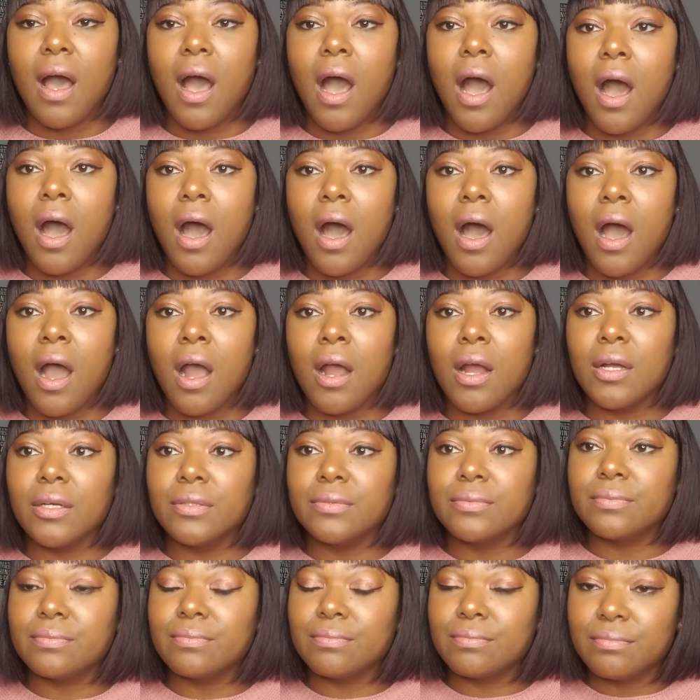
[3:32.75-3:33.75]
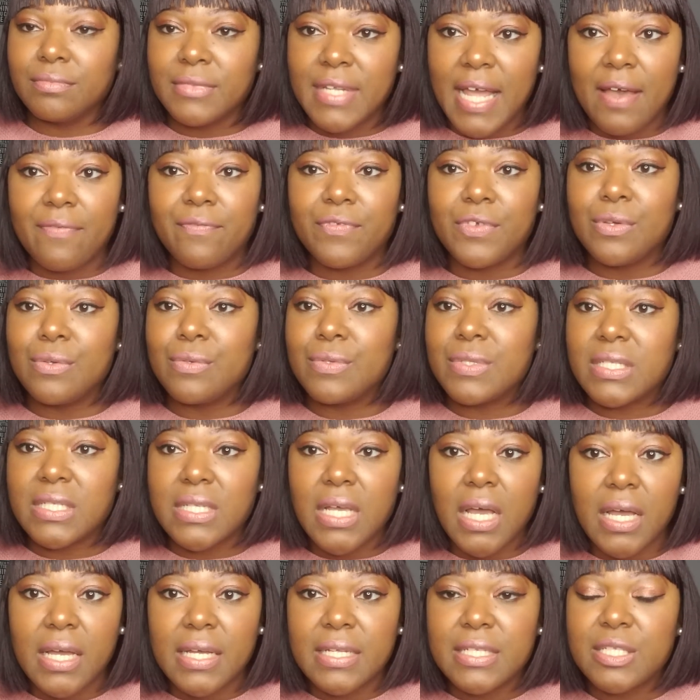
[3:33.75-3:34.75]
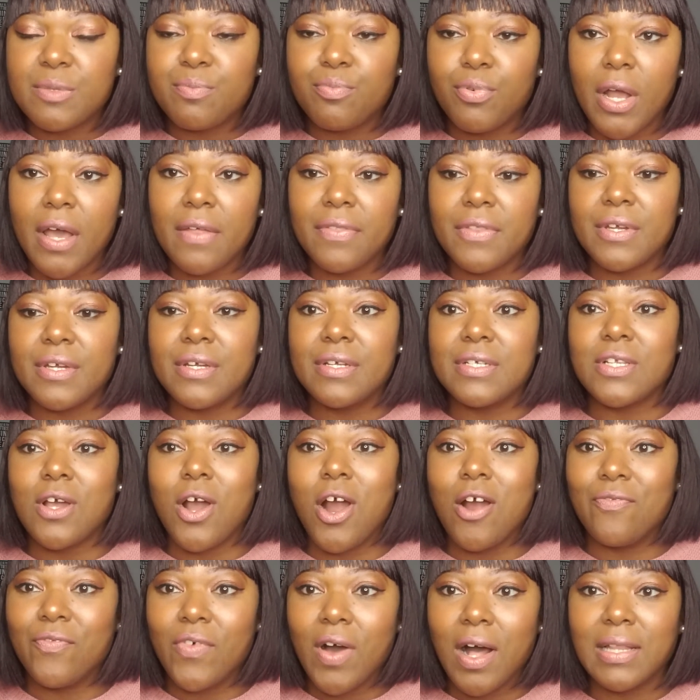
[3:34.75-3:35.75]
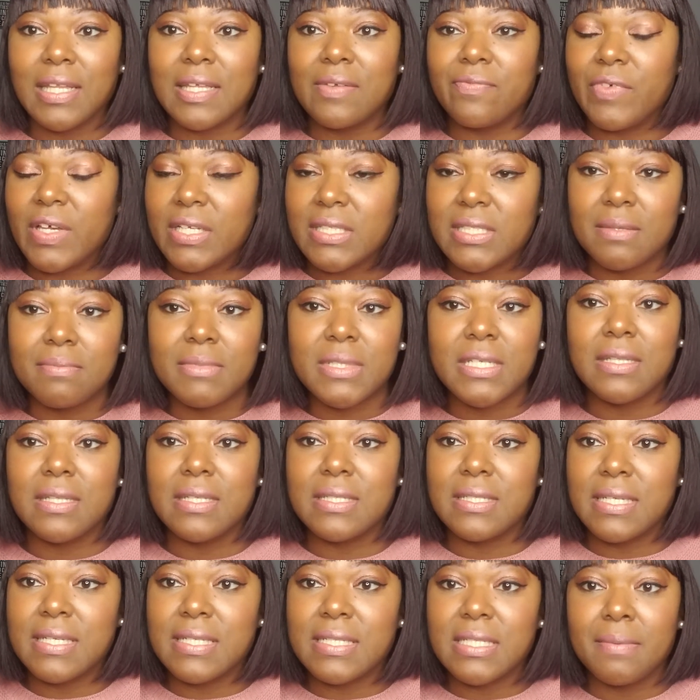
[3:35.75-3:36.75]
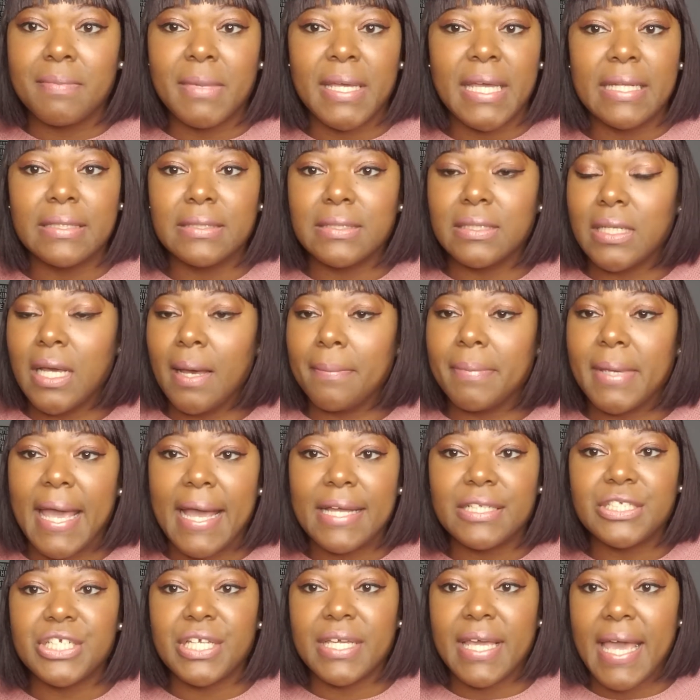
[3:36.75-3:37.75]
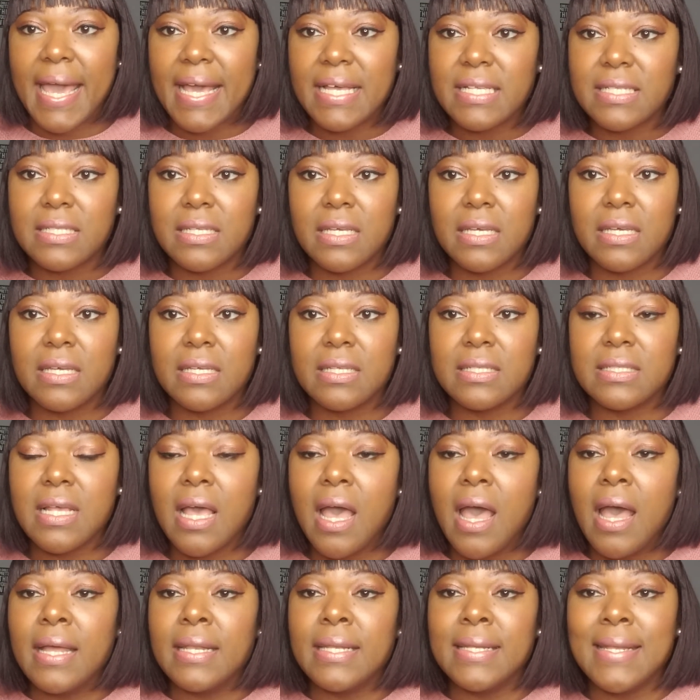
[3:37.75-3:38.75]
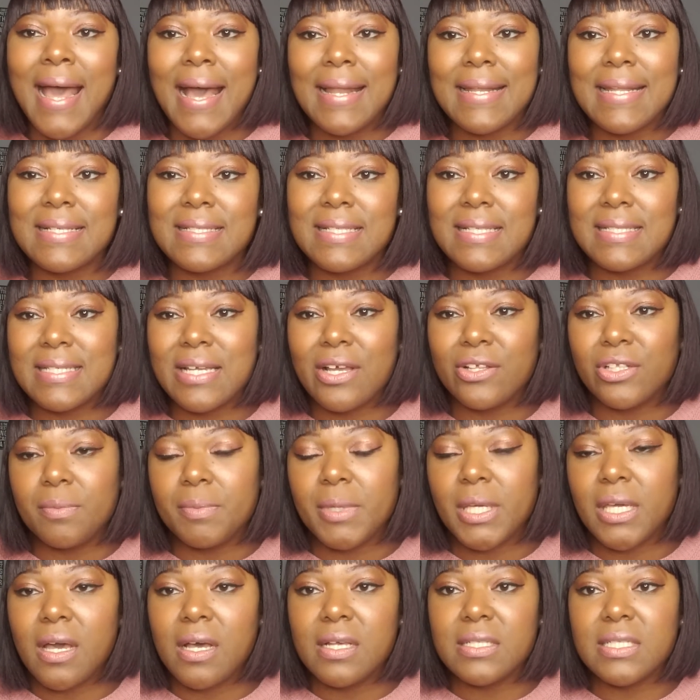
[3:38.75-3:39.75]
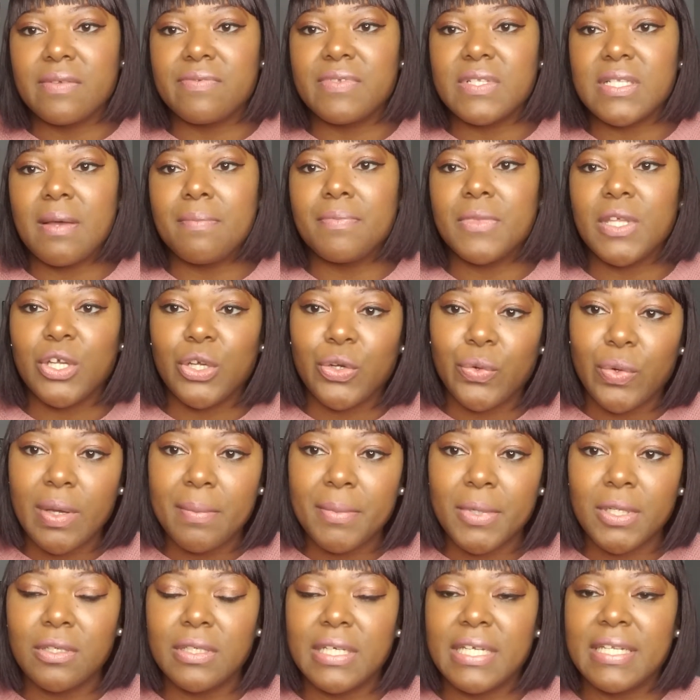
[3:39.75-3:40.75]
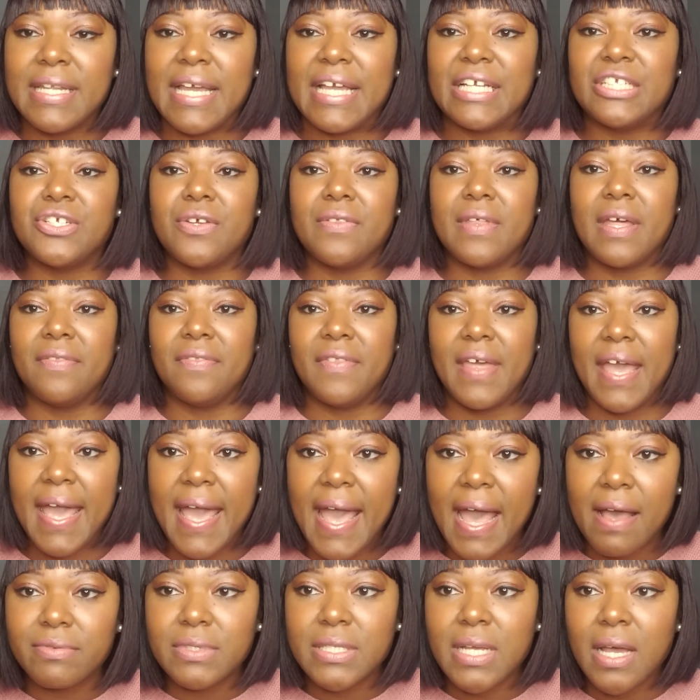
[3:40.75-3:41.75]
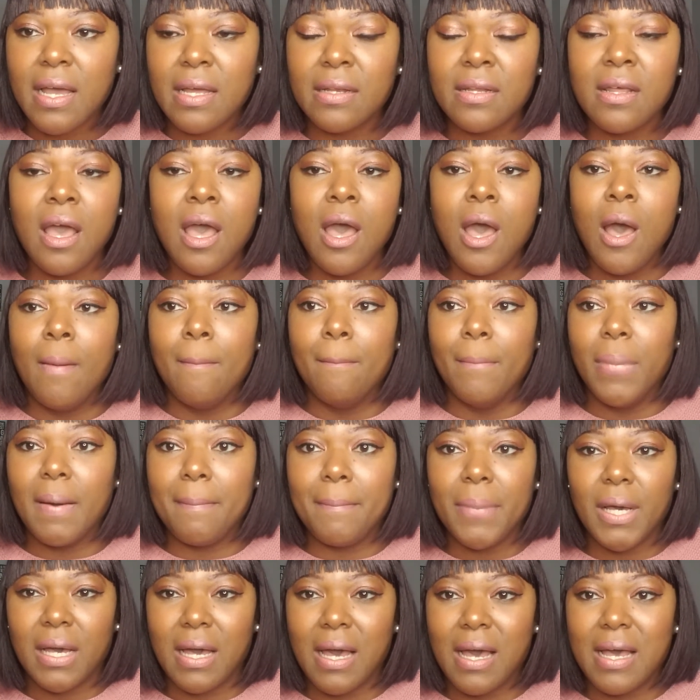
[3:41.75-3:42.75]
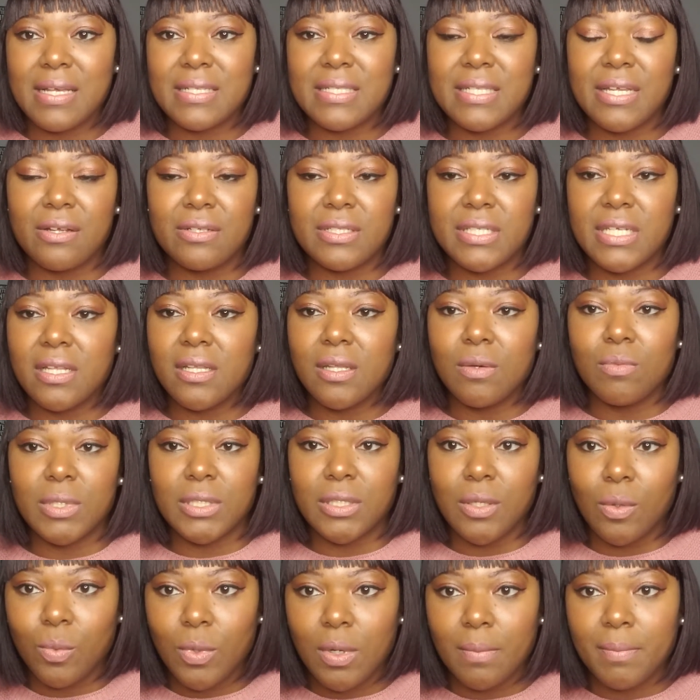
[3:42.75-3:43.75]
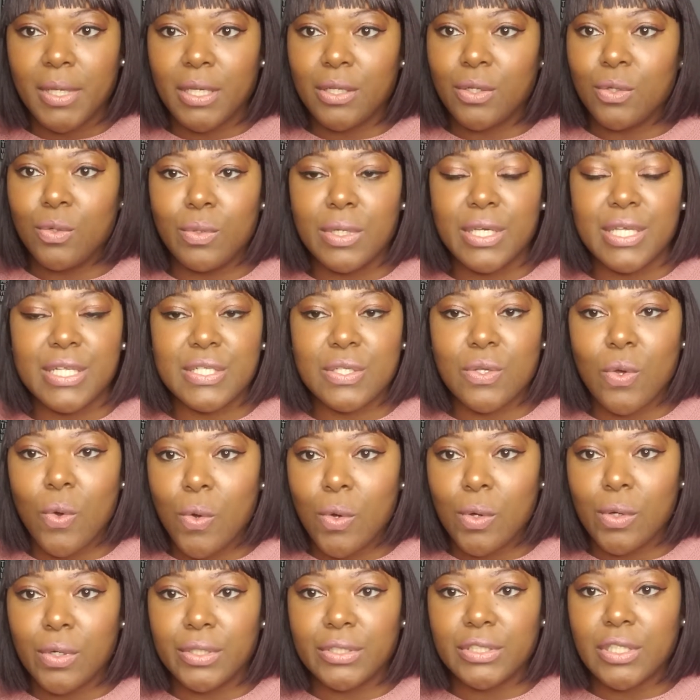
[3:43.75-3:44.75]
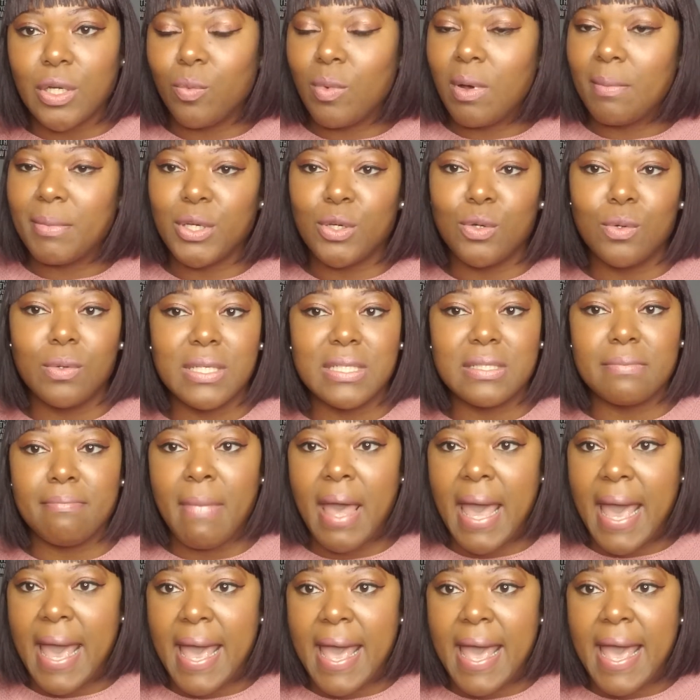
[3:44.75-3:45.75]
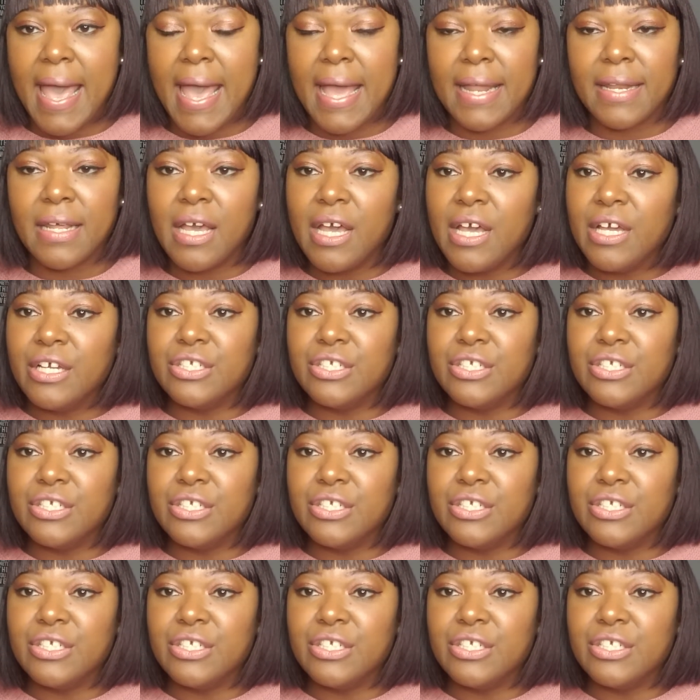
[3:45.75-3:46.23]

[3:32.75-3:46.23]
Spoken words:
our nephews, sons, brothers are falling victim to the system and ending up catching cases, not necessarily because of something criminal in nature that they have done, but because they're dealing with a woman who is scorned, a woman who is mad.